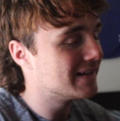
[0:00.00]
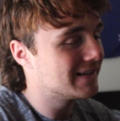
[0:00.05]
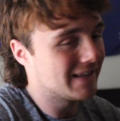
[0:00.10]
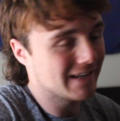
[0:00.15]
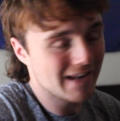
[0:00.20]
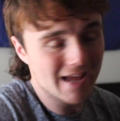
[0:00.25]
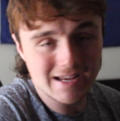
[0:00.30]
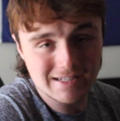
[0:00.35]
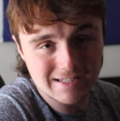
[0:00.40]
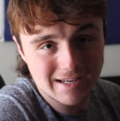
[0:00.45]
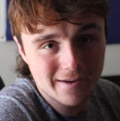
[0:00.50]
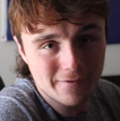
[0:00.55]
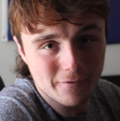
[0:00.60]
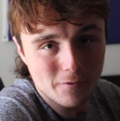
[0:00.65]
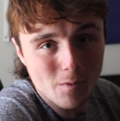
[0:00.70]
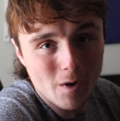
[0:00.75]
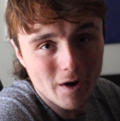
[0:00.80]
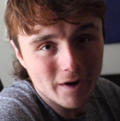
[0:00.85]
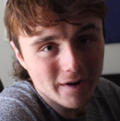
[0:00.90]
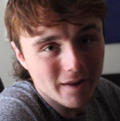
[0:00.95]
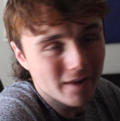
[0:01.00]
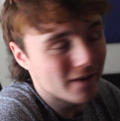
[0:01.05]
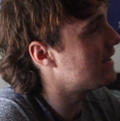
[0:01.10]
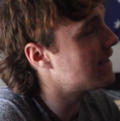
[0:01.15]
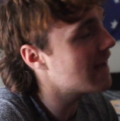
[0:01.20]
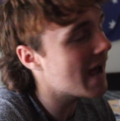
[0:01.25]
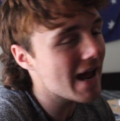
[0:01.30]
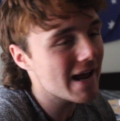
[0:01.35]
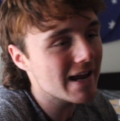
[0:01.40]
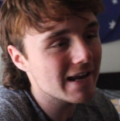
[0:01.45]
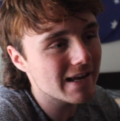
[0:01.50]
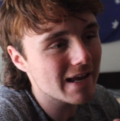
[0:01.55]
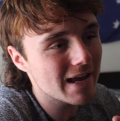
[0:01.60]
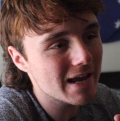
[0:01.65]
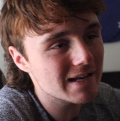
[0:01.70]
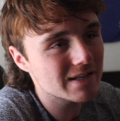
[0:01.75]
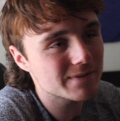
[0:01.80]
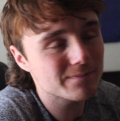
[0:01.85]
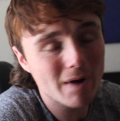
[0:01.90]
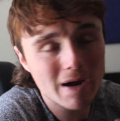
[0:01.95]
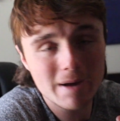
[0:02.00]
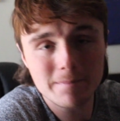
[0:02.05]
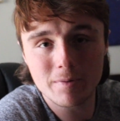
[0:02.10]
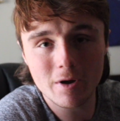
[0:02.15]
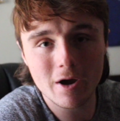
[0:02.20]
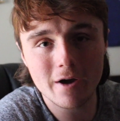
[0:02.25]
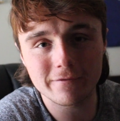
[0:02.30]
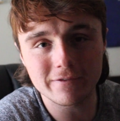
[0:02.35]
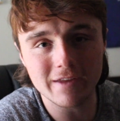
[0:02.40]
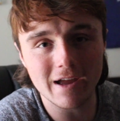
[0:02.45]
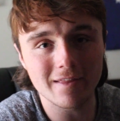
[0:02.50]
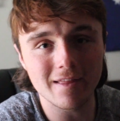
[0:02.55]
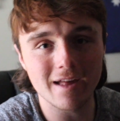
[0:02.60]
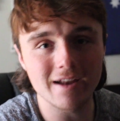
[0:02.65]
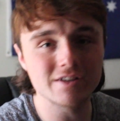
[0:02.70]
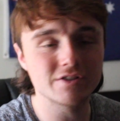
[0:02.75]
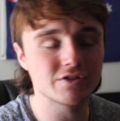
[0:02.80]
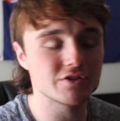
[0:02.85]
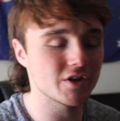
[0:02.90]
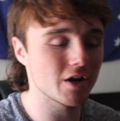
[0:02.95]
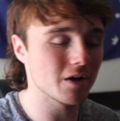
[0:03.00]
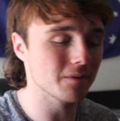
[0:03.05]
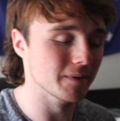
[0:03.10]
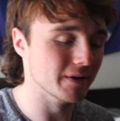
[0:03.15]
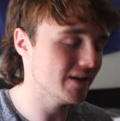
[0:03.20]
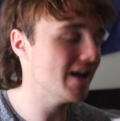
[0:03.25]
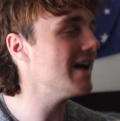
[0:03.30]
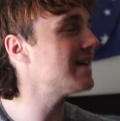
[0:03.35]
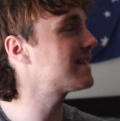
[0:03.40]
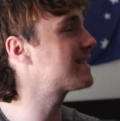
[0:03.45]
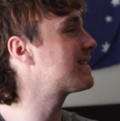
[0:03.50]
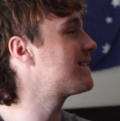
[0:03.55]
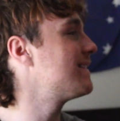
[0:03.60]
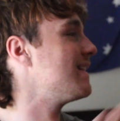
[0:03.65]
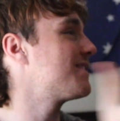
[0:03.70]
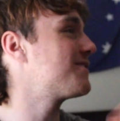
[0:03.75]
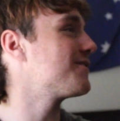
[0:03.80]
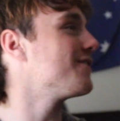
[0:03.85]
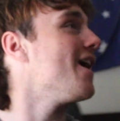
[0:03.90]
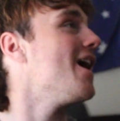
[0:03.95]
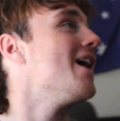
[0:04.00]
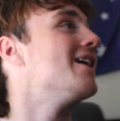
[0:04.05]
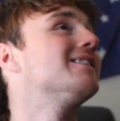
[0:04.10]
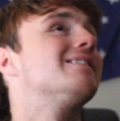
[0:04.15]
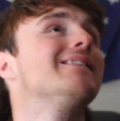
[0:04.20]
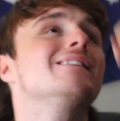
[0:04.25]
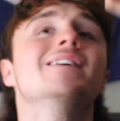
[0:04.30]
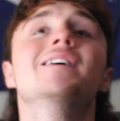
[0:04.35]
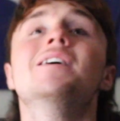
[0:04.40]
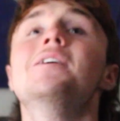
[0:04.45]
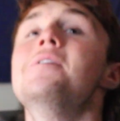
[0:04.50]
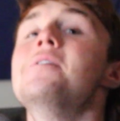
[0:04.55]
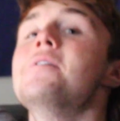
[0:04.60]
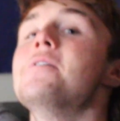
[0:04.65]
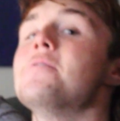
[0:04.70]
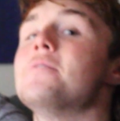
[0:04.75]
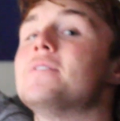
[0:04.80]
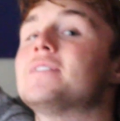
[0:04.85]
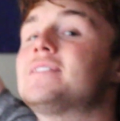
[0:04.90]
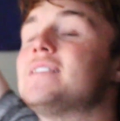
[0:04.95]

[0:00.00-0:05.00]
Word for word: Today's a different one. Today is my birthday, ladies and gentlemen. Yes, that's right. We're